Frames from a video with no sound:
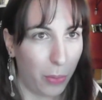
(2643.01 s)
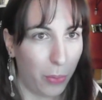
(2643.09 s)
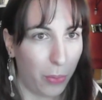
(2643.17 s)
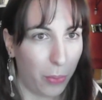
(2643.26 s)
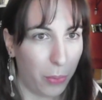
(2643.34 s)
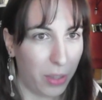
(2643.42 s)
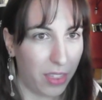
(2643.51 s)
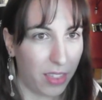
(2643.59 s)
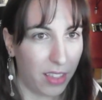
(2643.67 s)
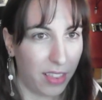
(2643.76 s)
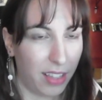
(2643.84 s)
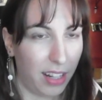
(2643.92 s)
With
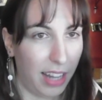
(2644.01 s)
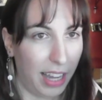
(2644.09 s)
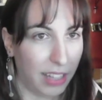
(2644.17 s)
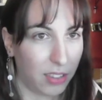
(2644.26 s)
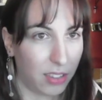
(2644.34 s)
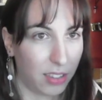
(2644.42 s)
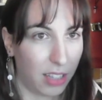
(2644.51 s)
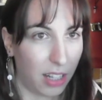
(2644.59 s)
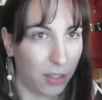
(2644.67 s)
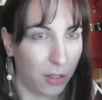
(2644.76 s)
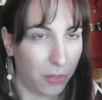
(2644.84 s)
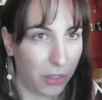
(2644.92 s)
the lighter
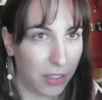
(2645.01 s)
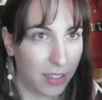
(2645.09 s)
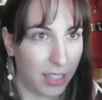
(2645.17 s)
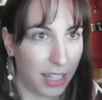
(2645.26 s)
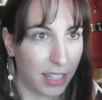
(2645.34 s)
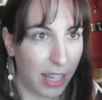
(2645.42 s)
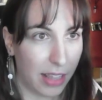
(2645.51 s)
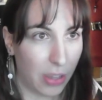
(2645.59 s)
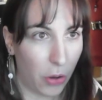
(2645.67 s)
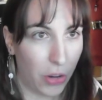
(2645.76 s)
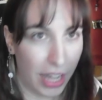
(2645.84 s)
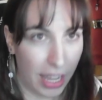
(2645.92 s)
color of her skin and
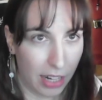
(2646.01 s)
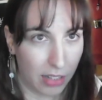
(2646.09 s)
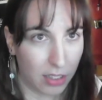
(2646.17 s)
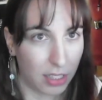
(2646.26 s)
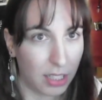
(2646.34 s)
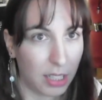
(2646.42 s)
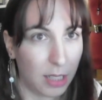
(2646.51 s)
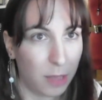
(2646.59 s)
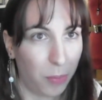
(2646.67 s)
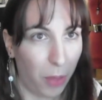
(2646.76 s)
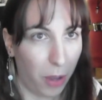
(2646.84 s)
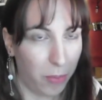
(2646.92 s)
her hair,
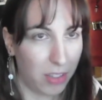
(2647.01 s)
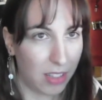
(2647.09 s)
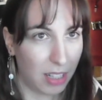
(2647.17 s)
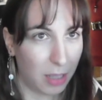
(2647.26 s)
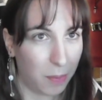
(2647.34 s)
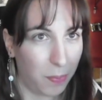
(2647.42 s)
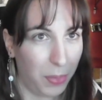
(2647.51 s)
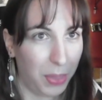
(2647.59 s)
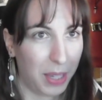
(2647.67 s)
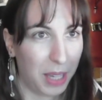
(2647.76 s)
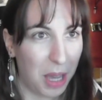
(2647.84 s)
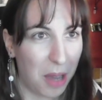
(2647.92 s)
obviously.
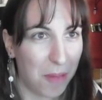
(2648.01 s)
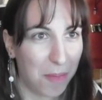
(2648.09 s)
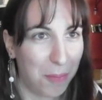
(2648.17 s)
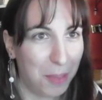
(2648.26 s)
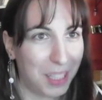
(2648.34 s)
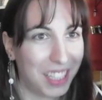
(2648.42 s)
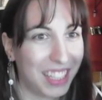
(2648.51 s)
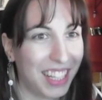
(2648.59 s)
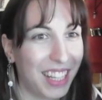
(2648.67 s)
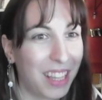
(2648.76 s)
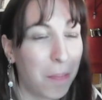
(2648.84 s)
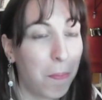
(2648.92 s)
But
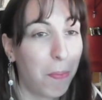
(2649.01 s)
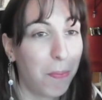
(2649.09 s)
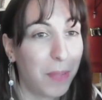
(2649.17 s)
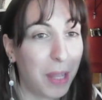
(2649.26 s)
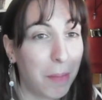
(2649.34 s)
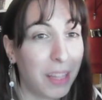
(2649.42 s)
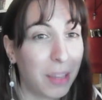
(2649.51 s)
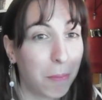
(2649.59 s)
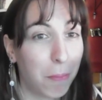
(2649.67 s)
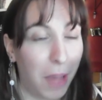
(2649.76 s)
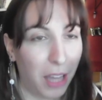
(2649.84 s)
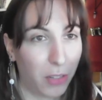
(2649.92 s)
they made the
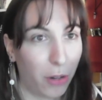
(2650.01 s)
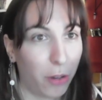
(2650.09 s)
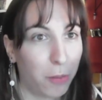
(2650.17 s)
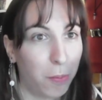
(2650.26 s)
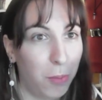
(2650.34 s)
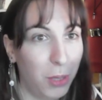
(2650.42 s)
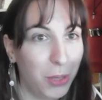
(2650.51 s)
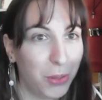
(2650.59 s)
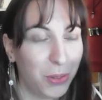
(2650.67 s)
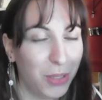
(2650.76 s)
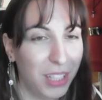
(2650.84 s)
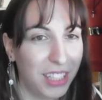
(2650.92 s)
background
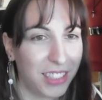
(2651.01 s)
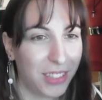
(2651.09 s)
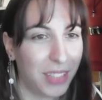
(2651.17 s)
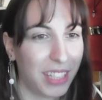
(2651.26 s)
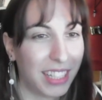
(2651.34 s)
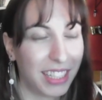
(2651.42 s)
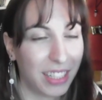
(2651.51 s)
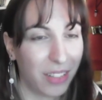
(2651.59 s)
blue so that it